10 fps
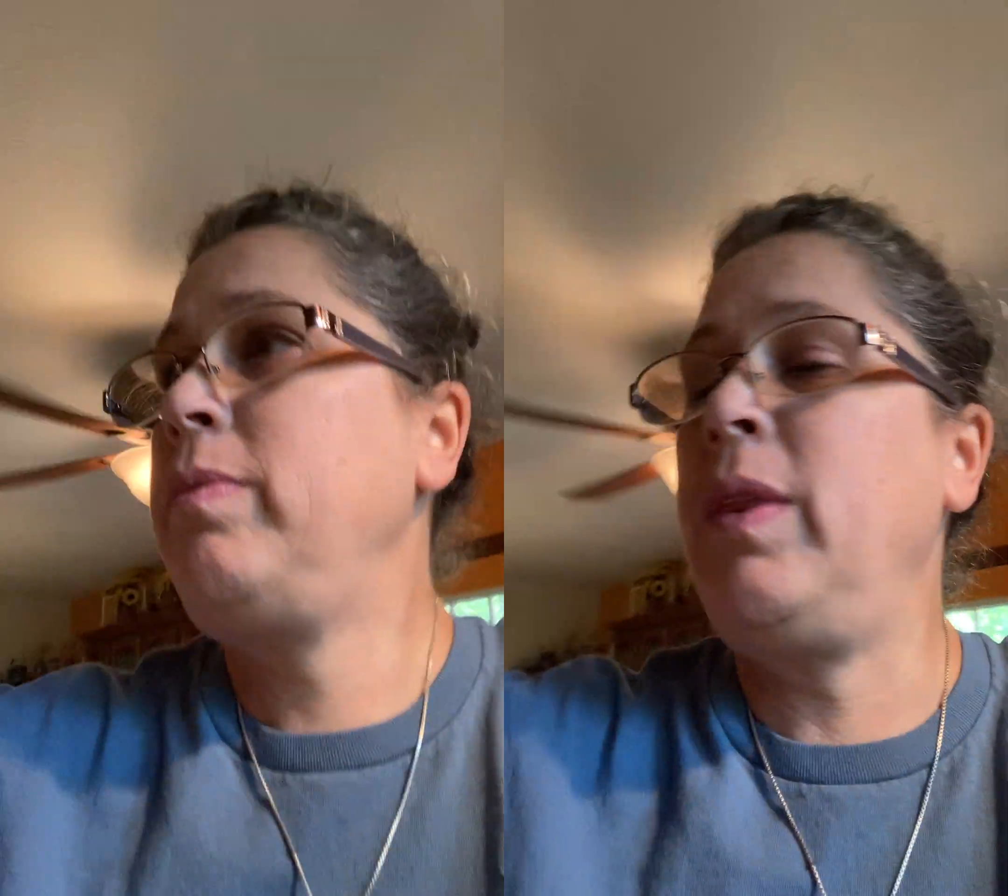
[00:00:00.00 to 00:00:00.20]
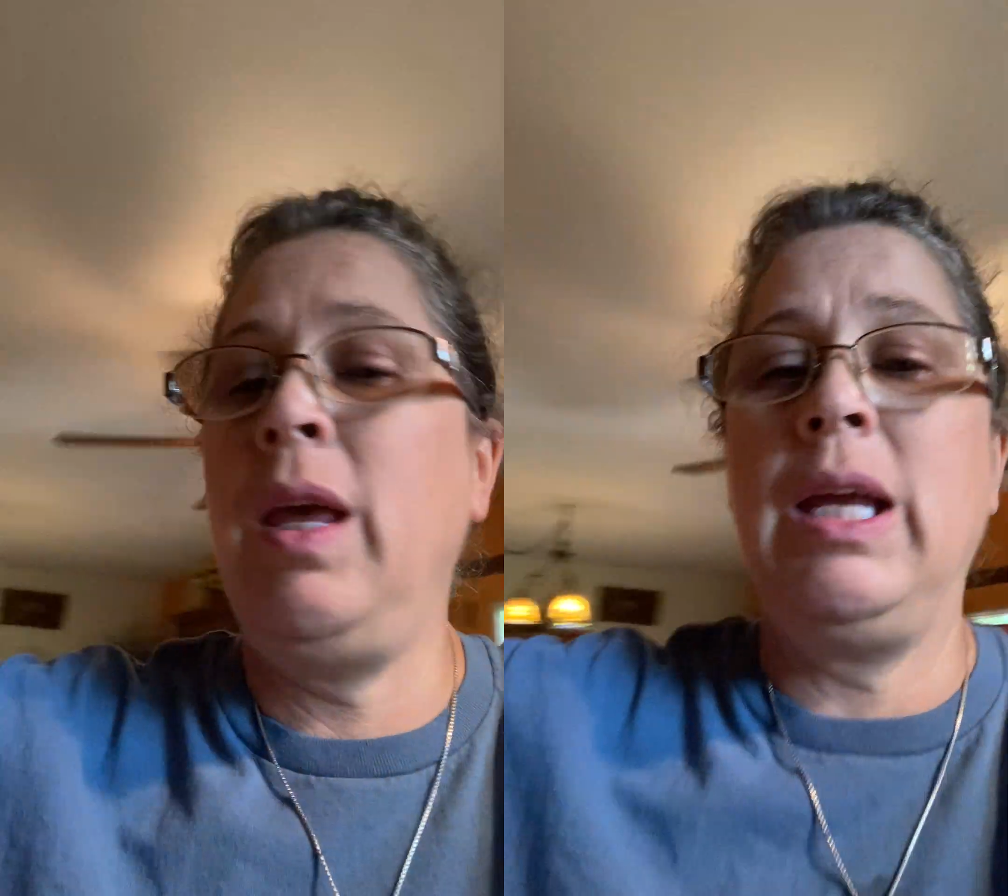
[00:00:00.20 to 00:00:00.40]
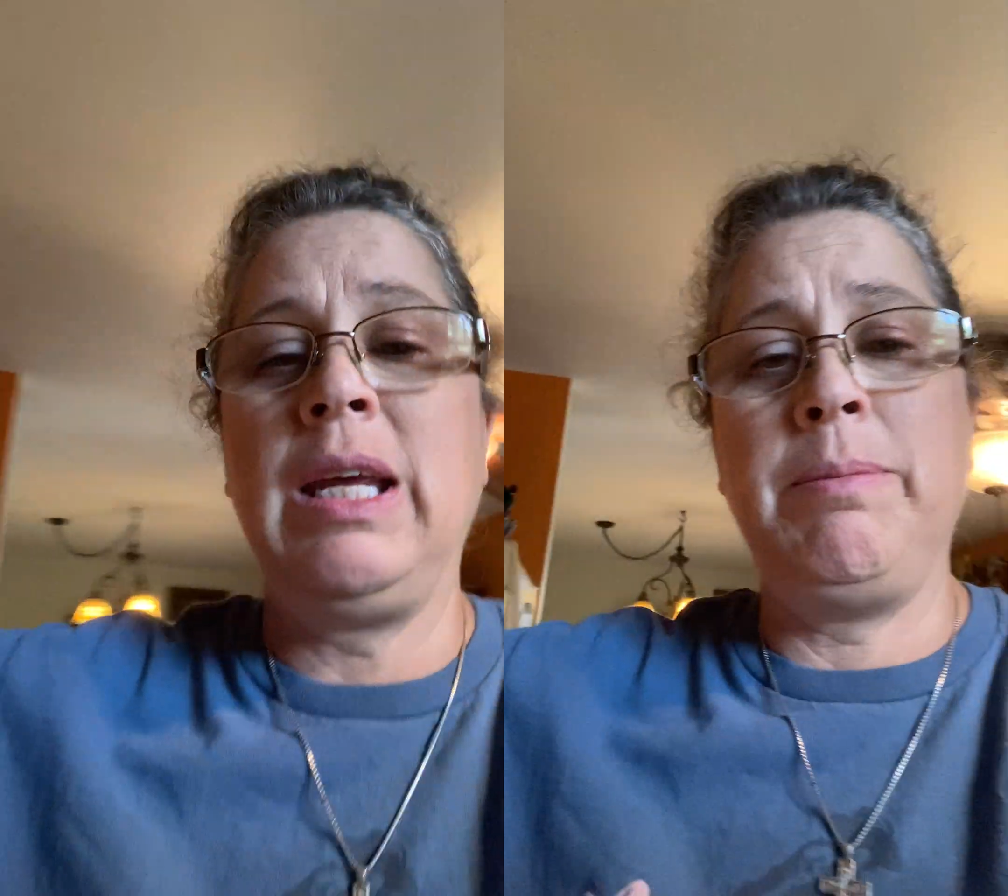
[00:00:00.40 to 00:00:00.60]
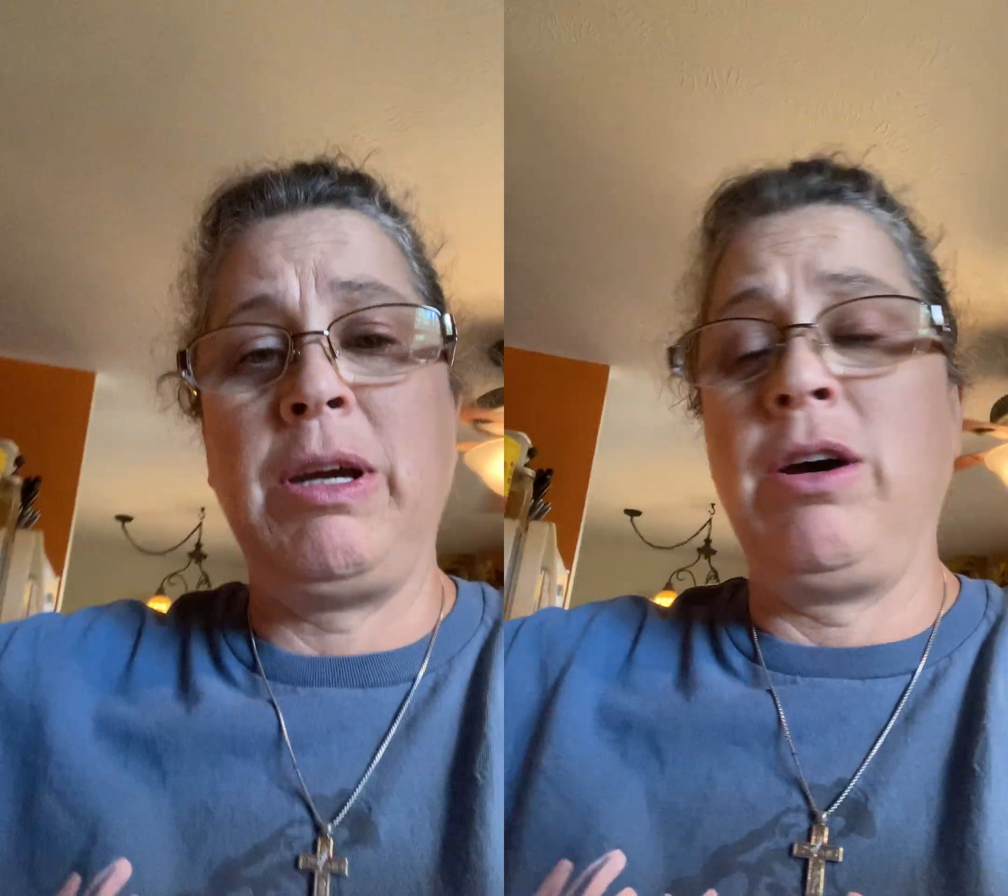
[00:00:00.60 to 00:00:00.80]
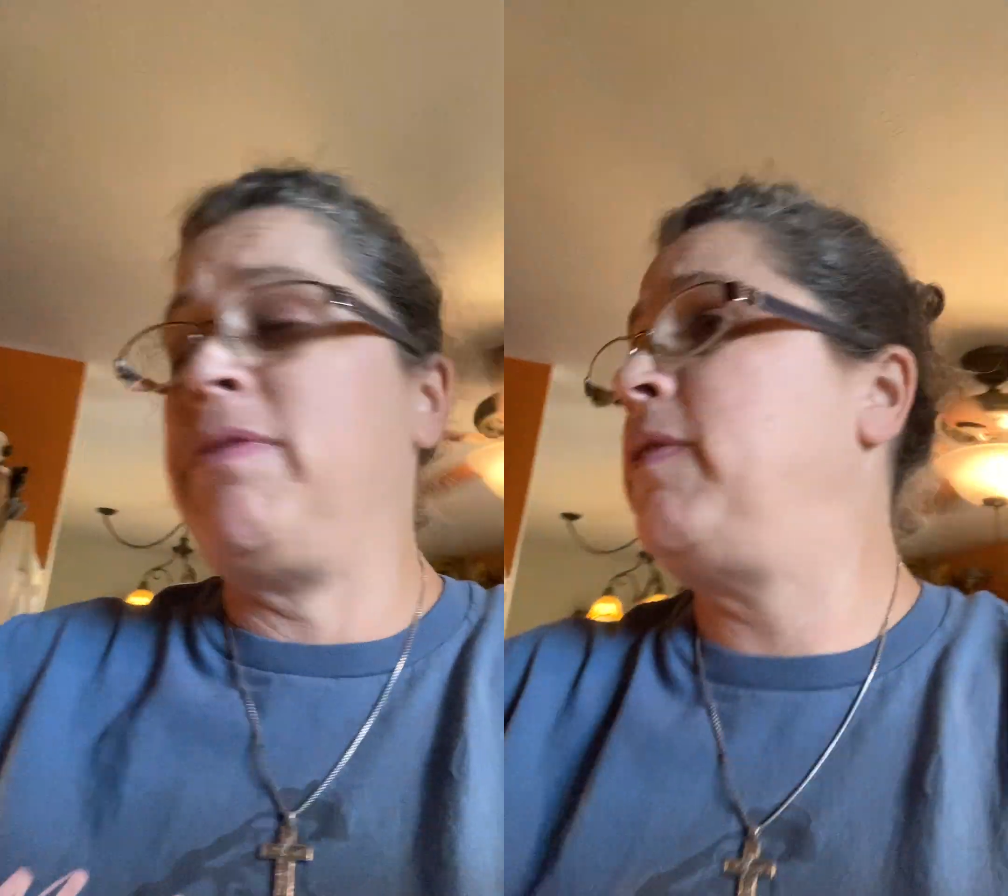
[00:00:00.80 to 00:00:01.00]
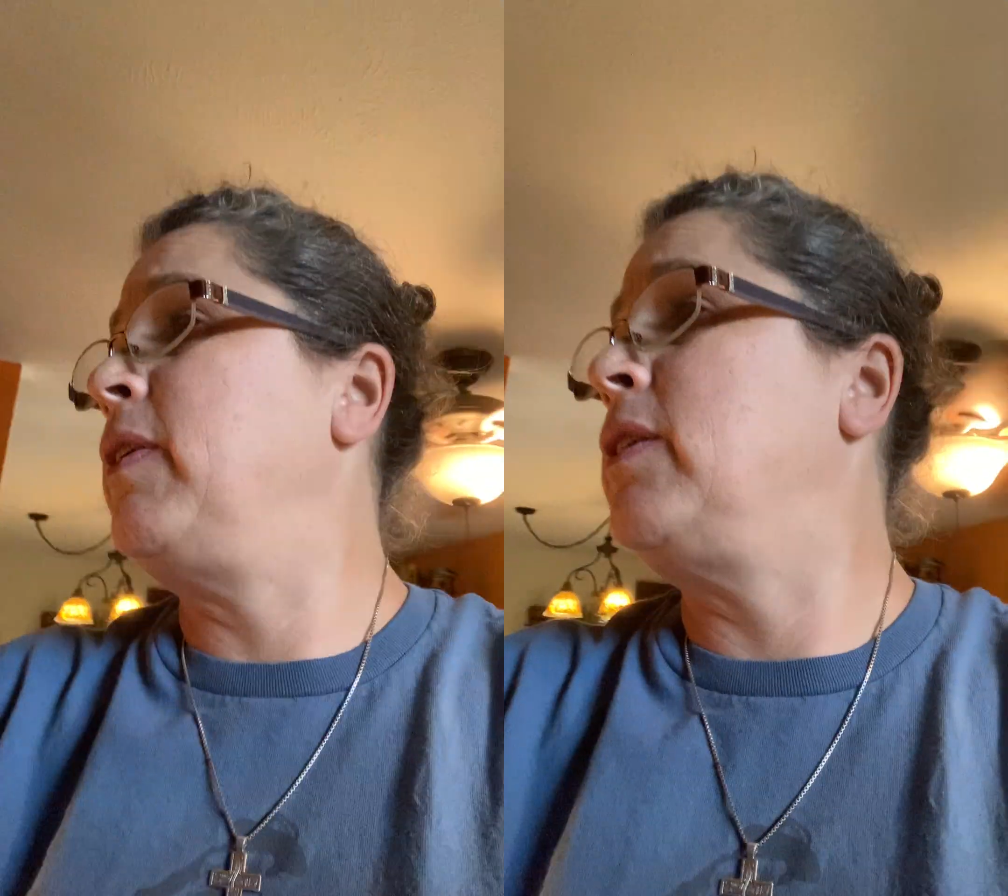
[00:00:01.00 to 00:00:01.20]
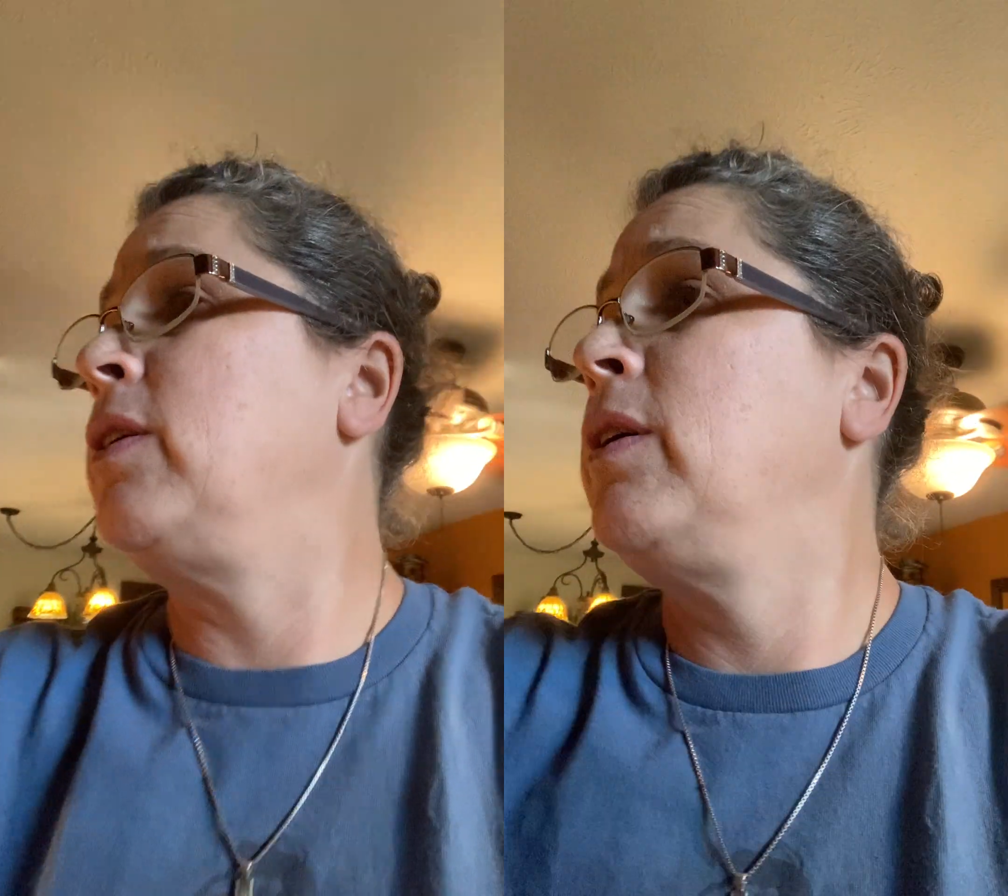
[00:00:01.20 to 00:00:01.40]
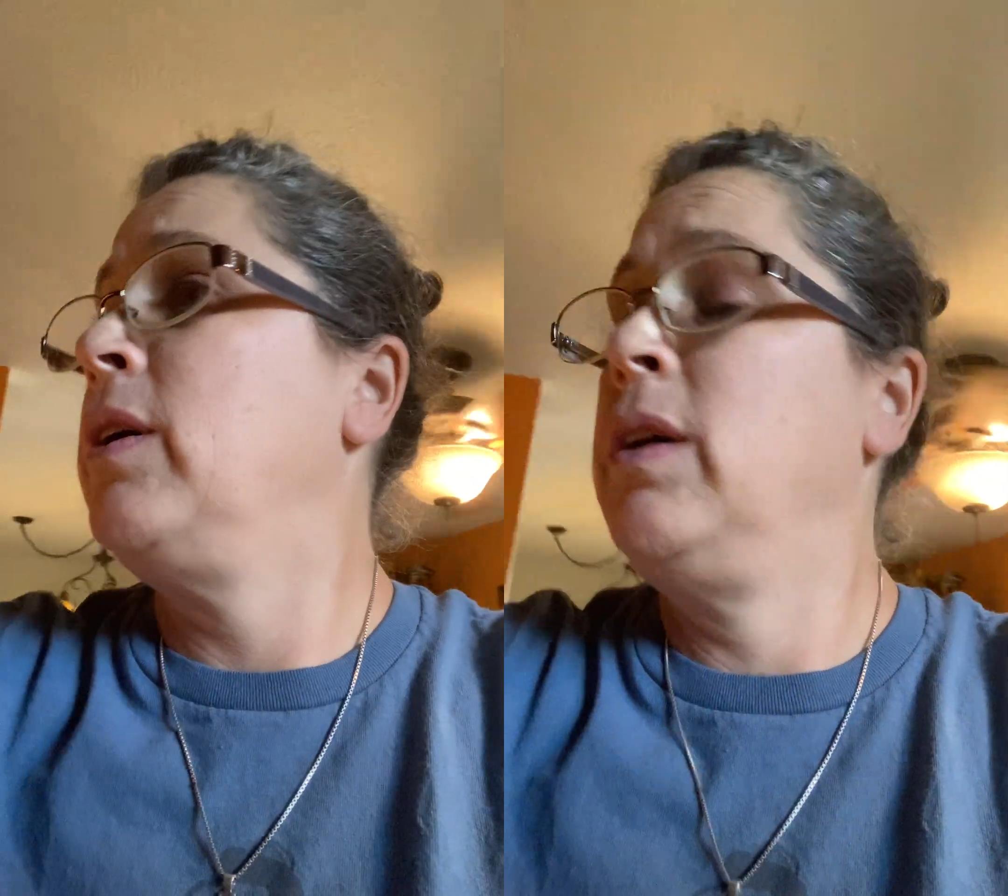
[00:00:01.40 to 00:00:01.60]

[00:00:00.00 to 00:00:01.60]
I'm going to get my coffee filter.